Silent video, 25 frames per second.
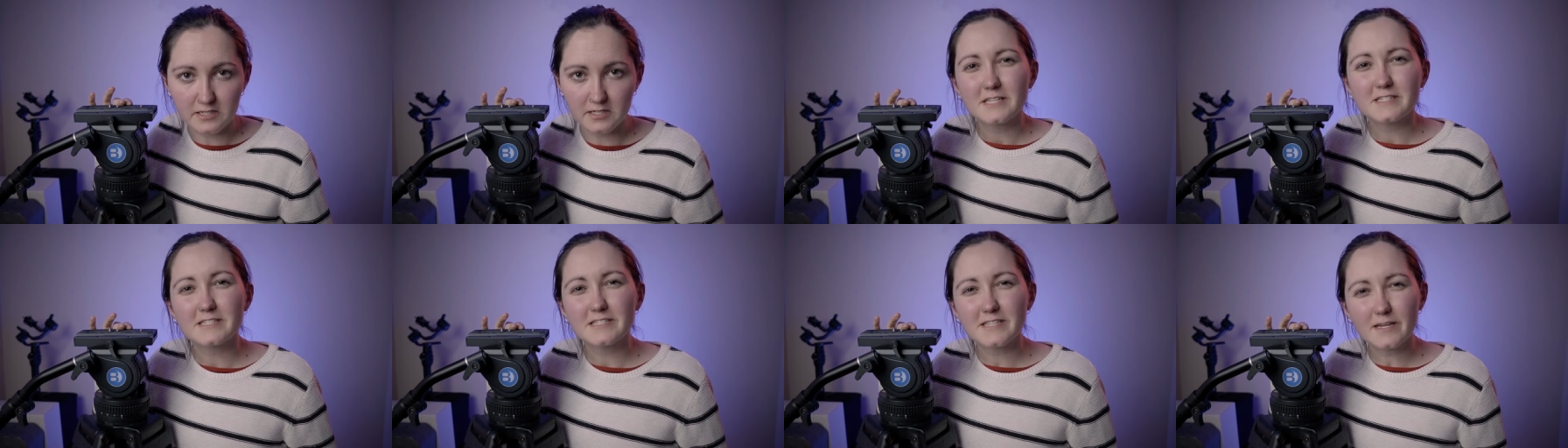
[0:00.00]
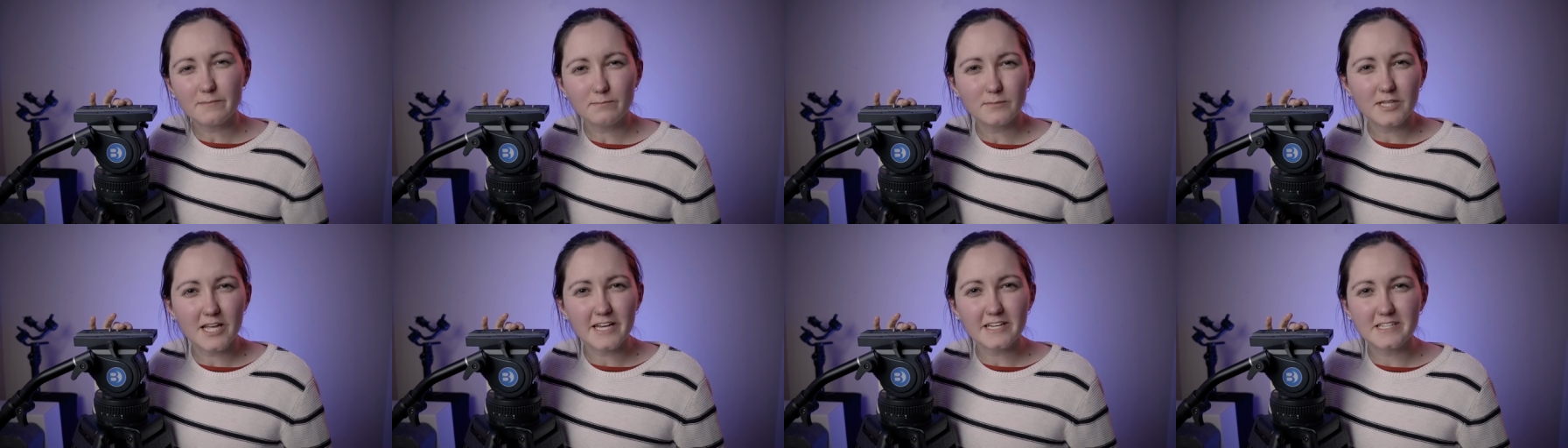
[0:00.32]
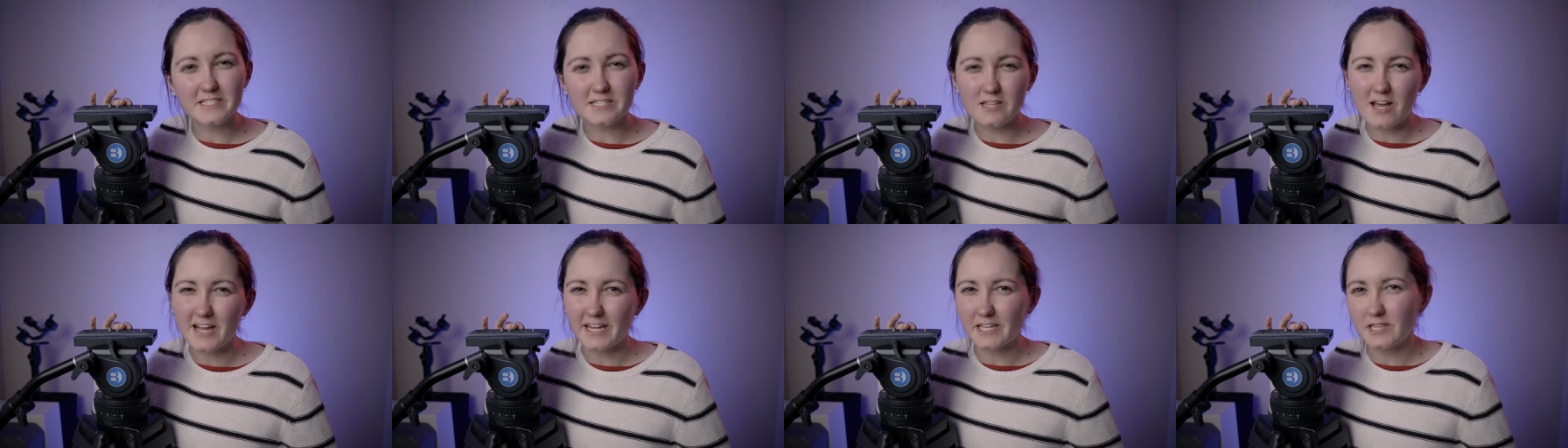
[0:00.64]
Some
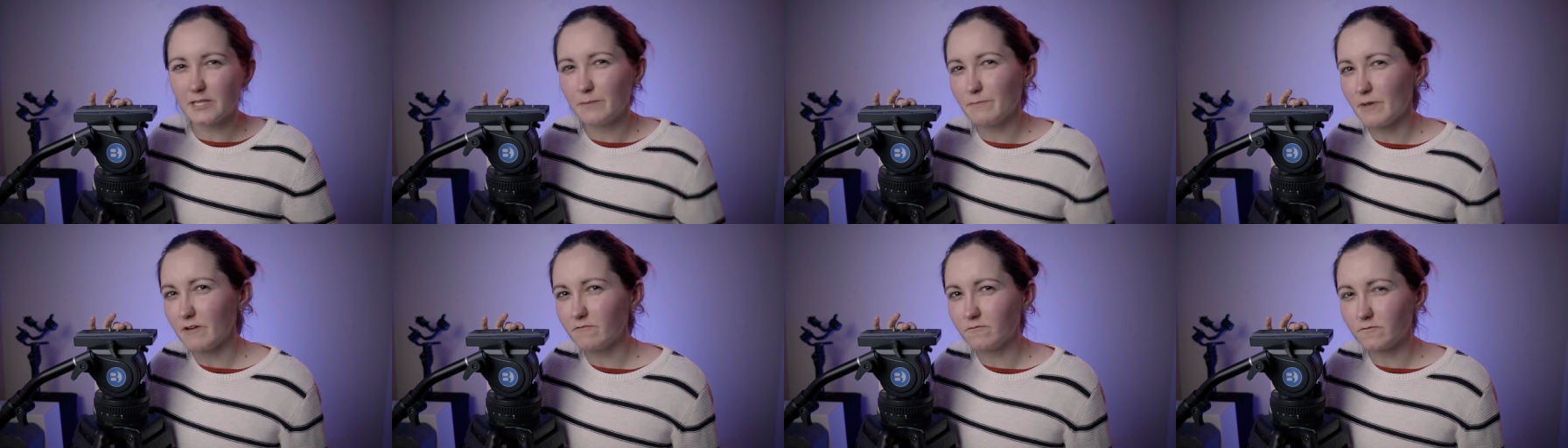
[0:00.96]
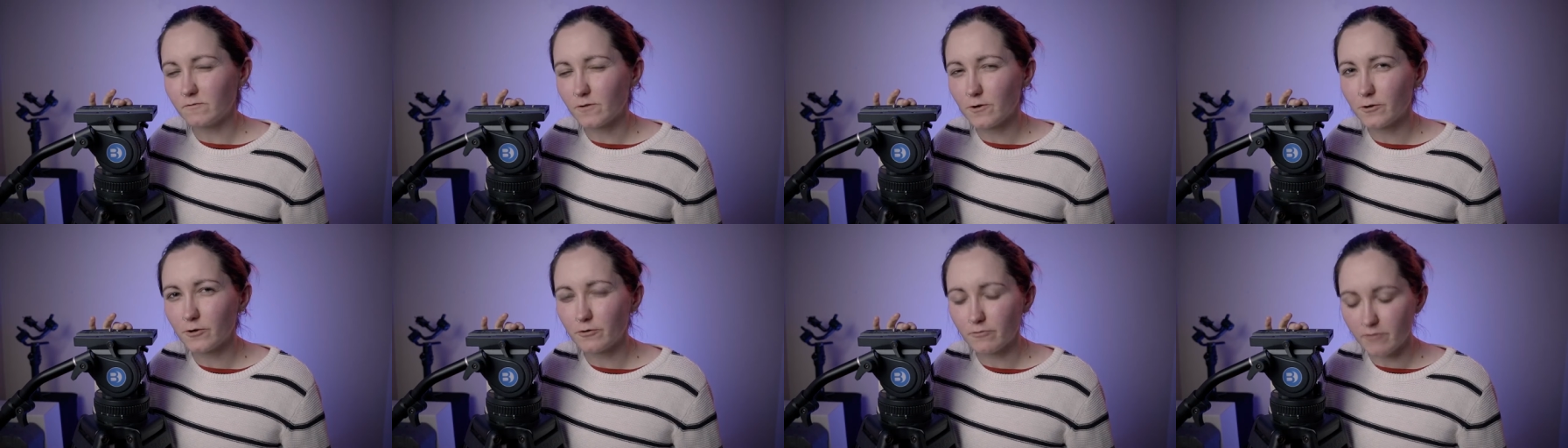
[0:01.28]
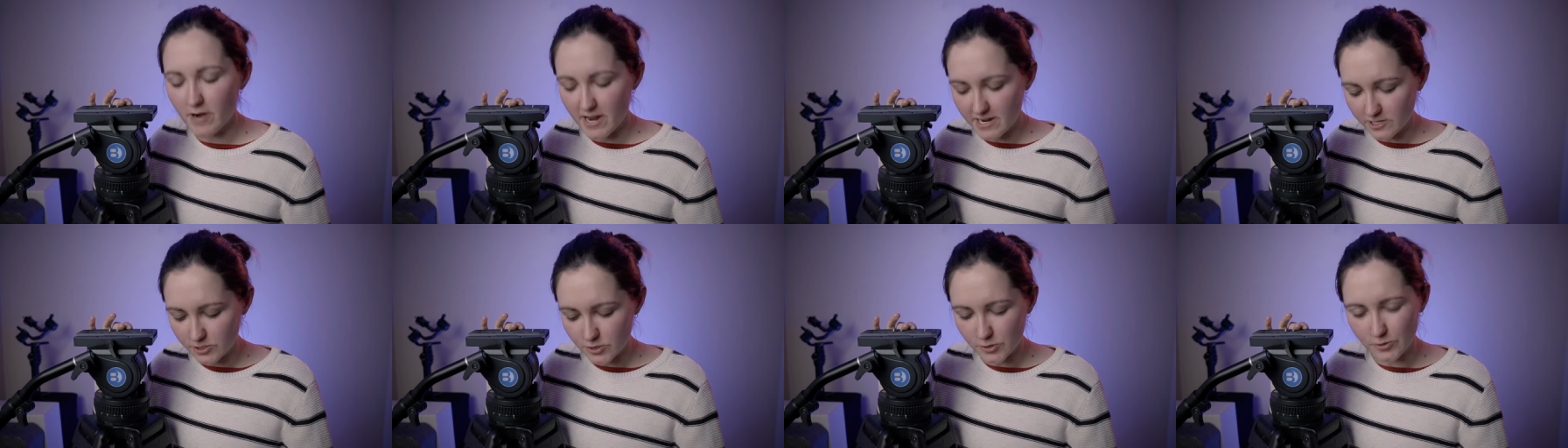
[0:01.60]
legs, like in the Manfrotto
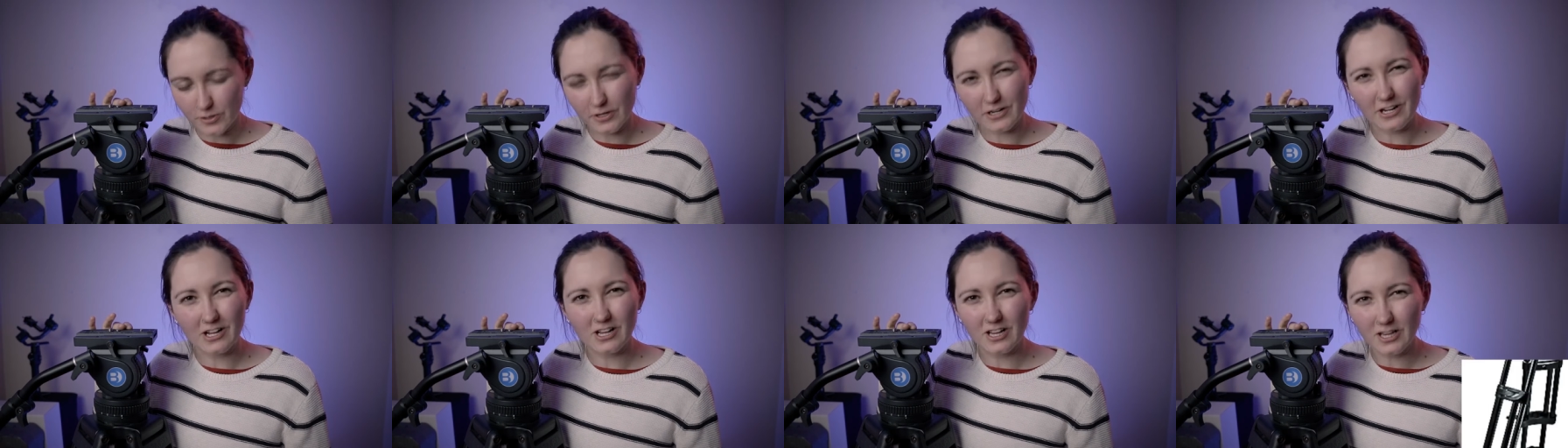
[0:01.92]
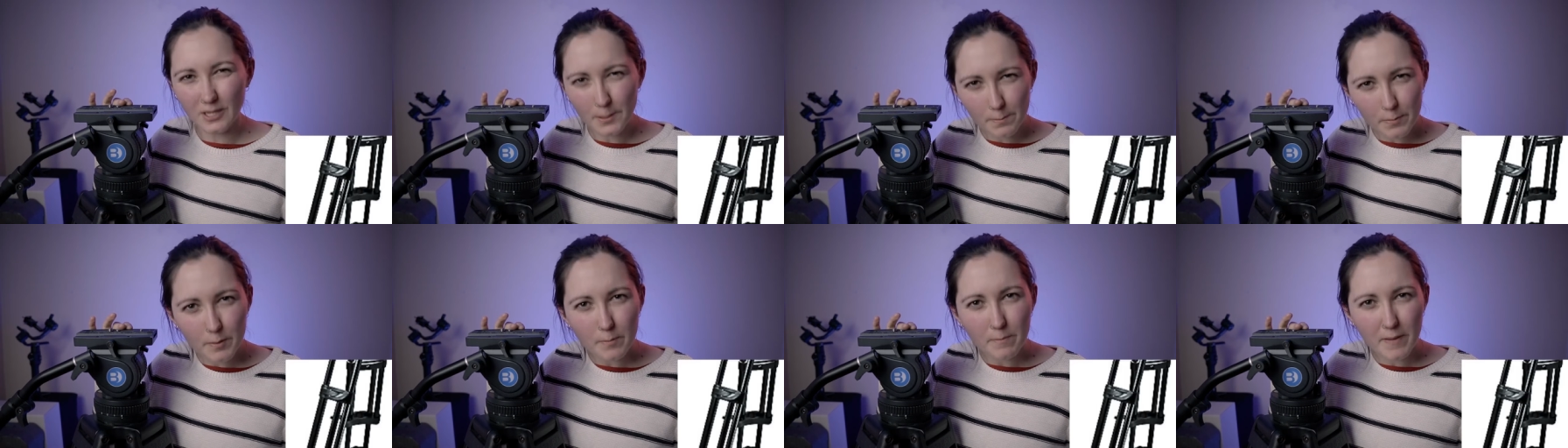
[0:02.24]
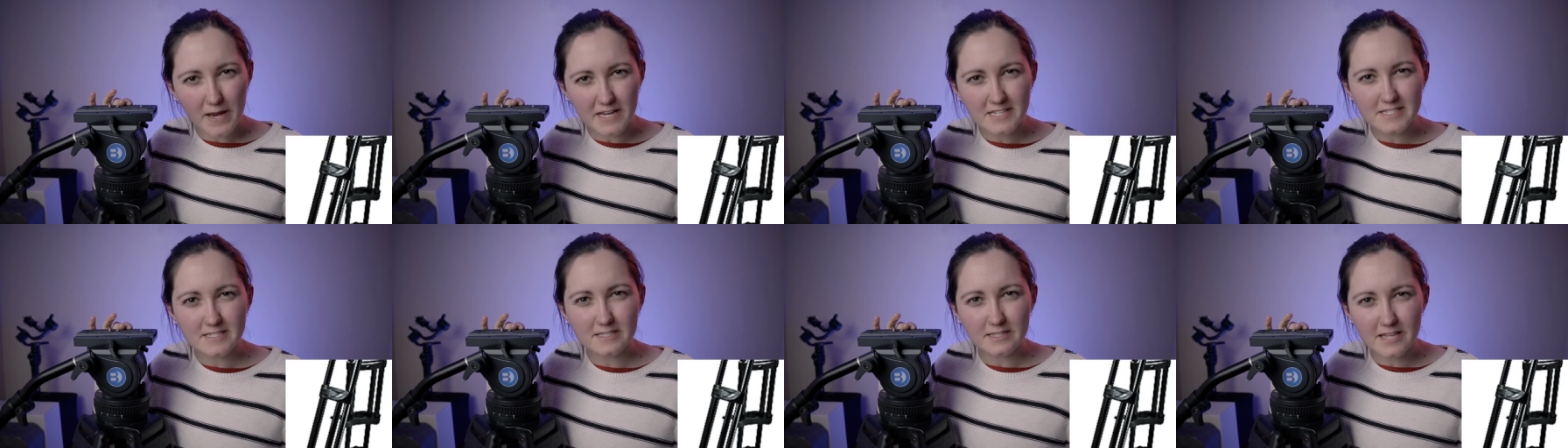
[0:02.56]
range, are a
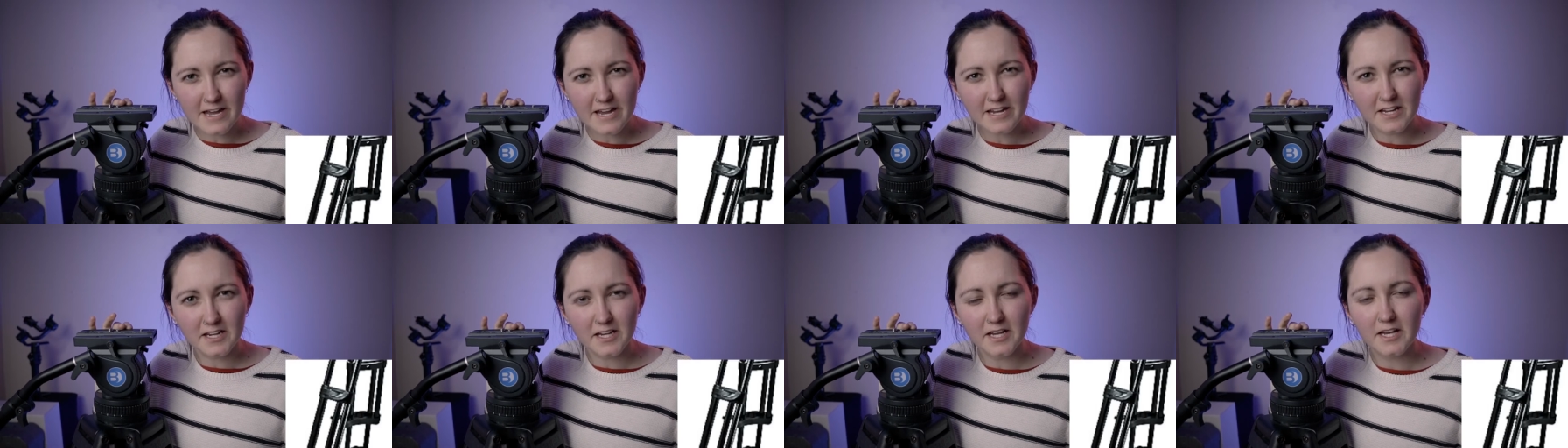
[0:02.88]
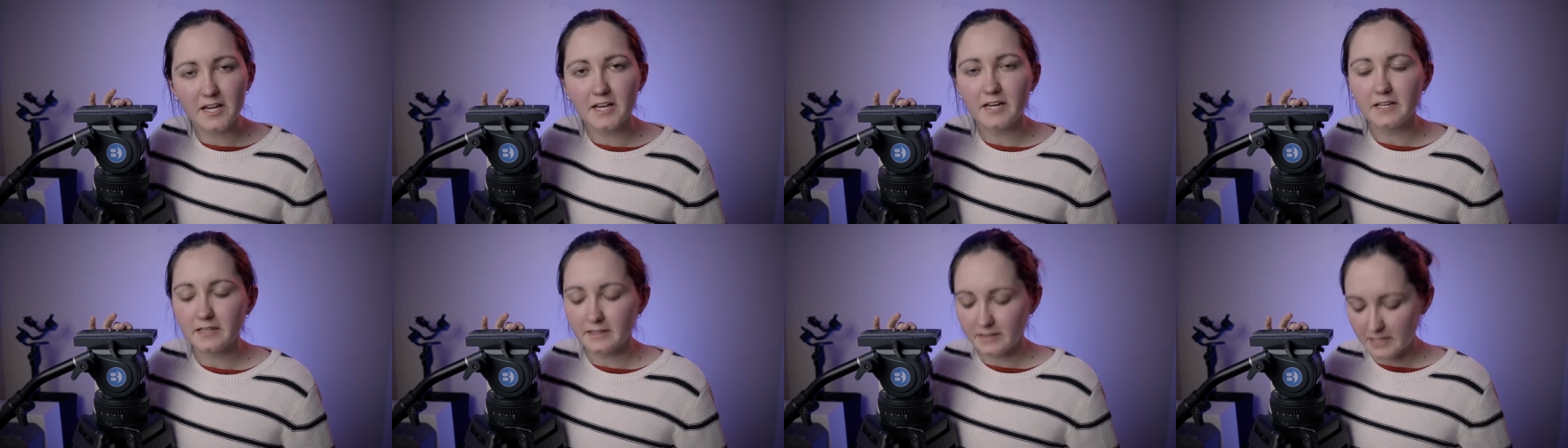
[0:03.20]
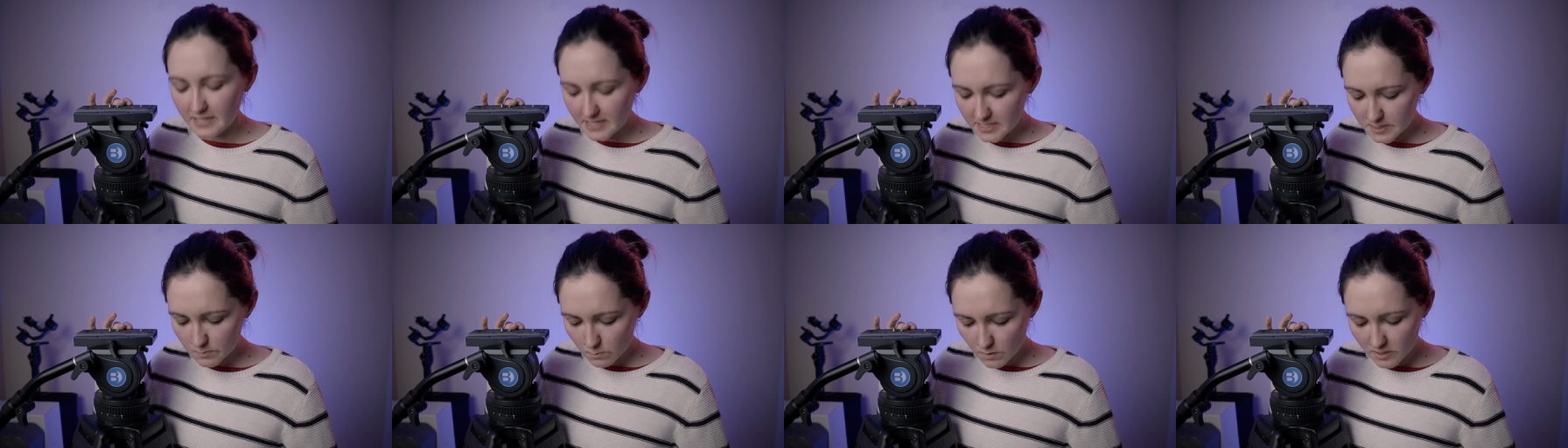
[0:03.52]
clip-based leg.
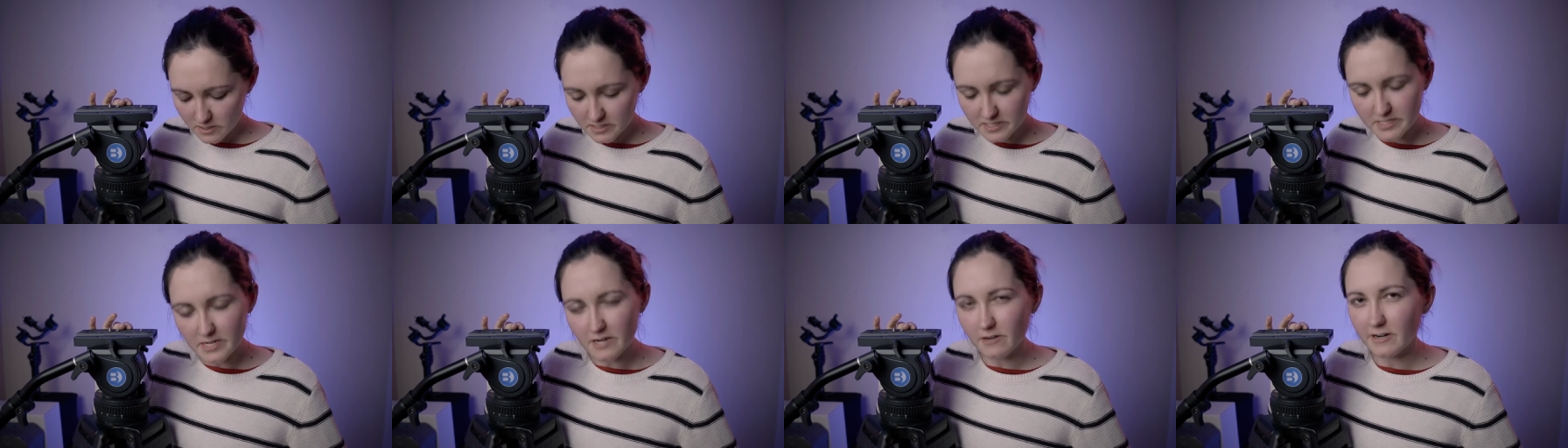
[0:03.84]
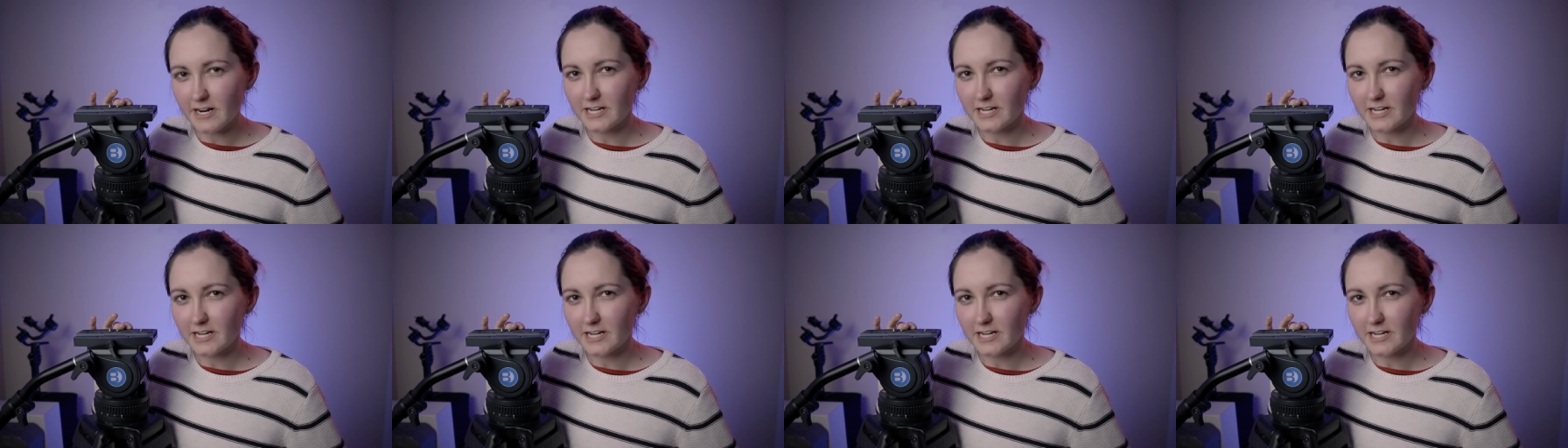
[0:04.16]
These ones are